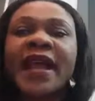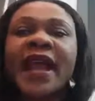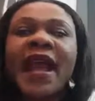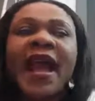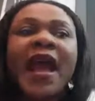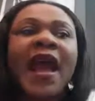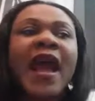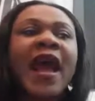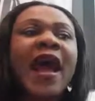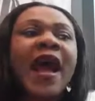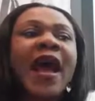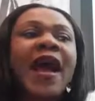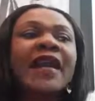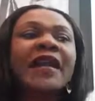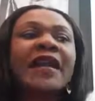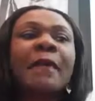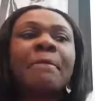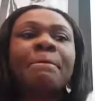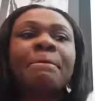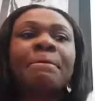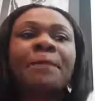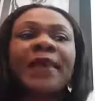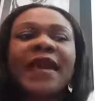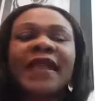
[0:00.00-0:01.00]

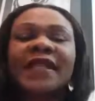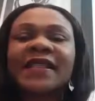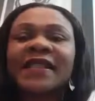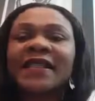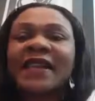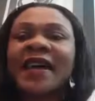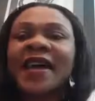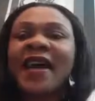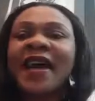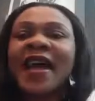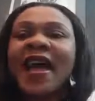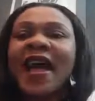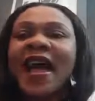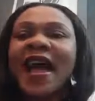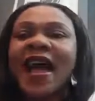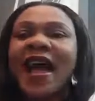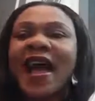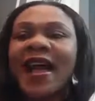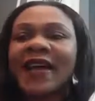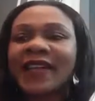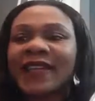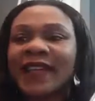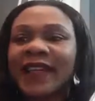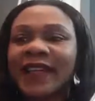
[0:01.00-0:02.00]
and better
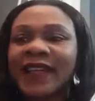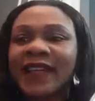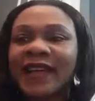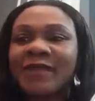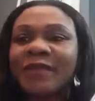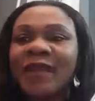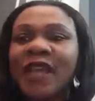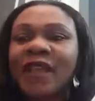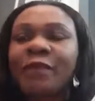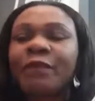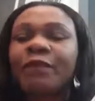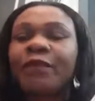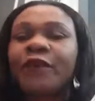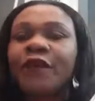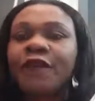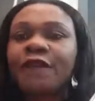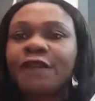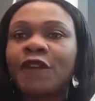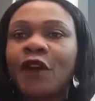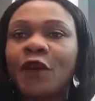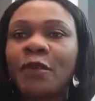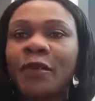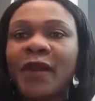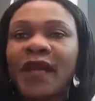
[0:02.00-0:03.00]
academic
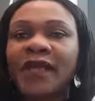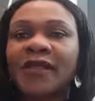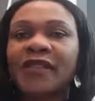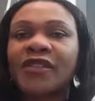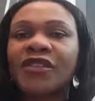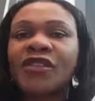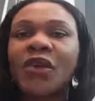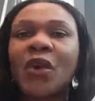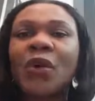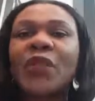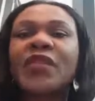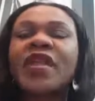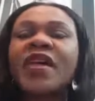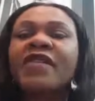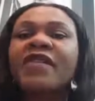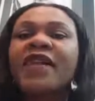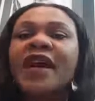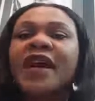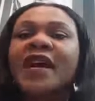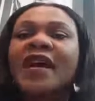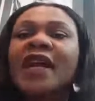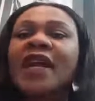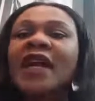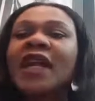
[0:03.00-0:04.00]
performance. So there
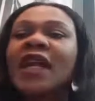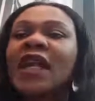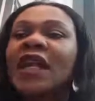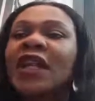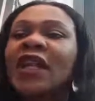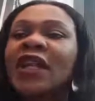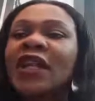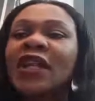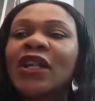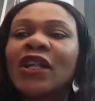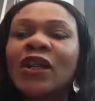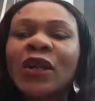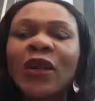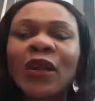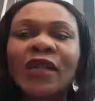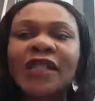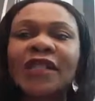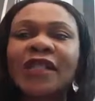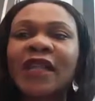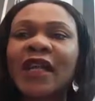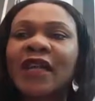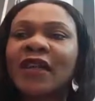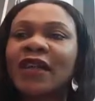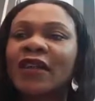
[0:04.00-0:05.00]
are lots
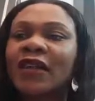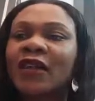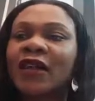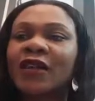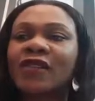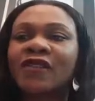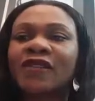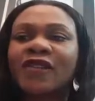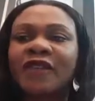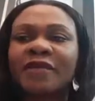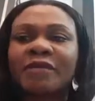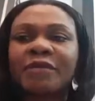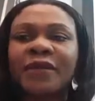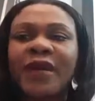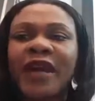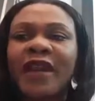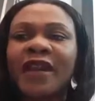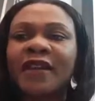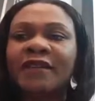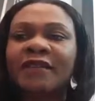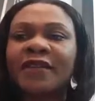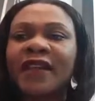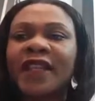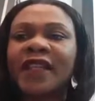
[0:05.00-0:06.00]
and lots of
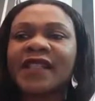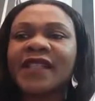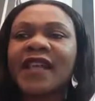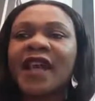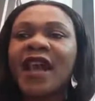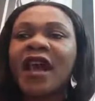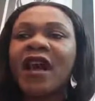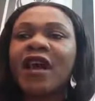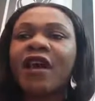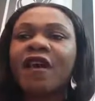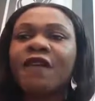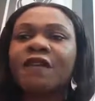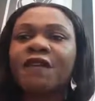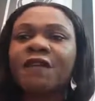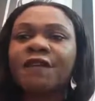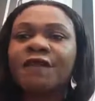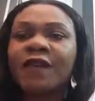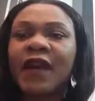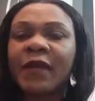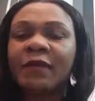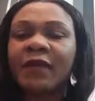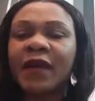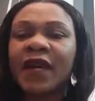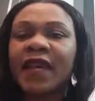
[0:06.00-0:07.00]
benefits of
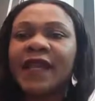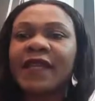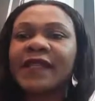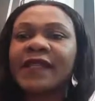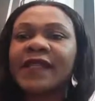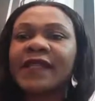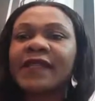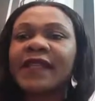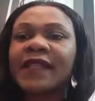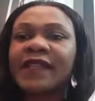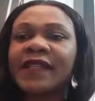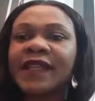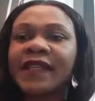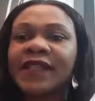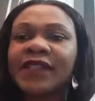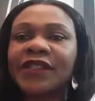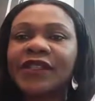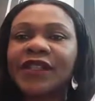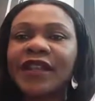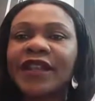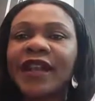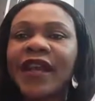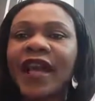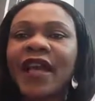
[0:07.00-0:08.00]
families sitting
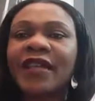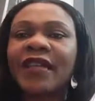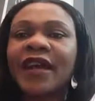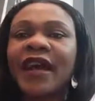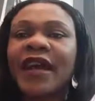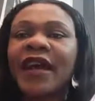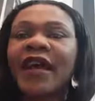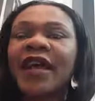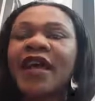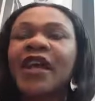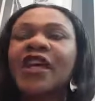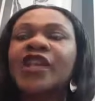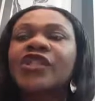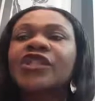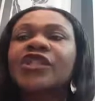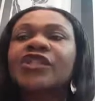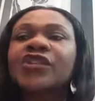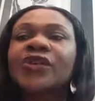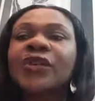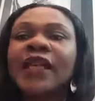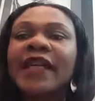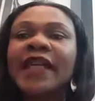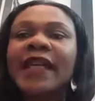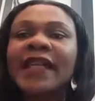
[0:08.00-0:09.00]
together
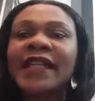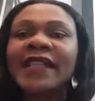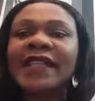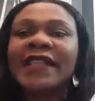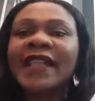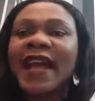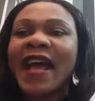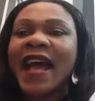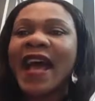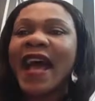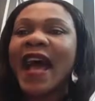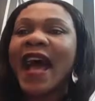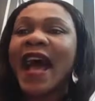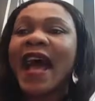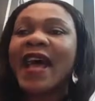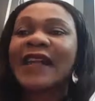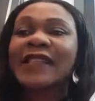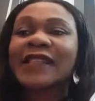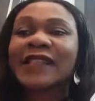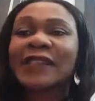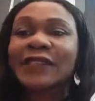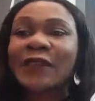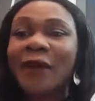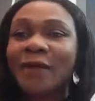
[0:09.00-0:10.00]
to eat. And
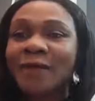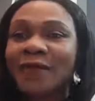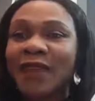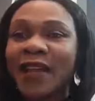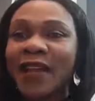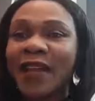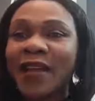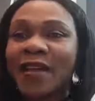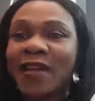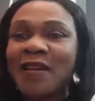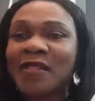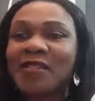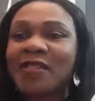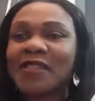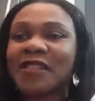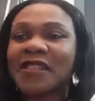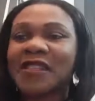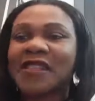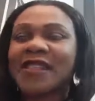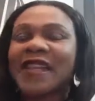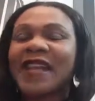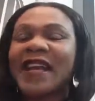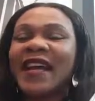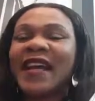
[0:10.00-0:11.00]
something else,
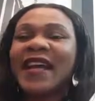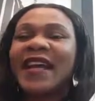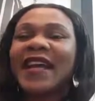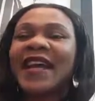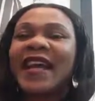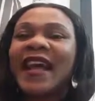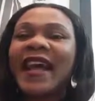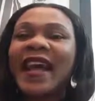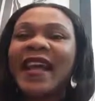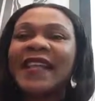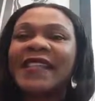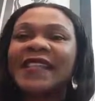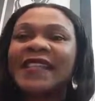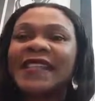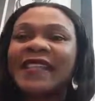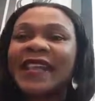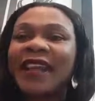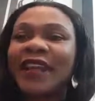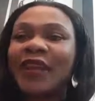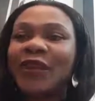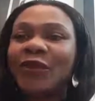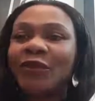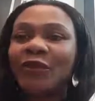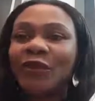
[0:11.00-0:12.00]
it's
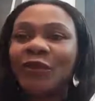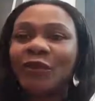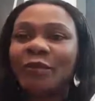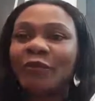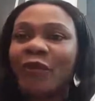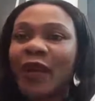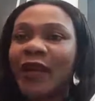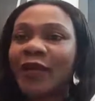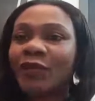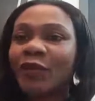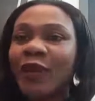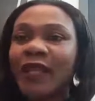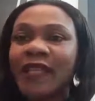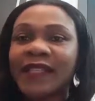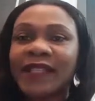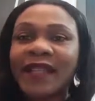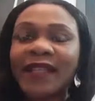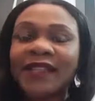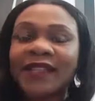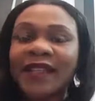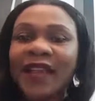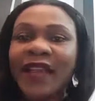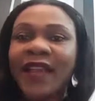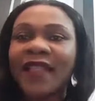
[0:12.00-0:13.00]
when we sit
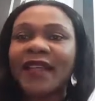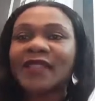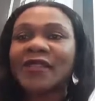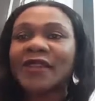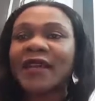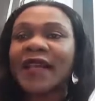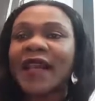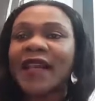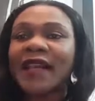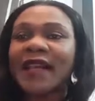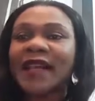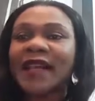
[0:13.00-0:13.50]
together to eat as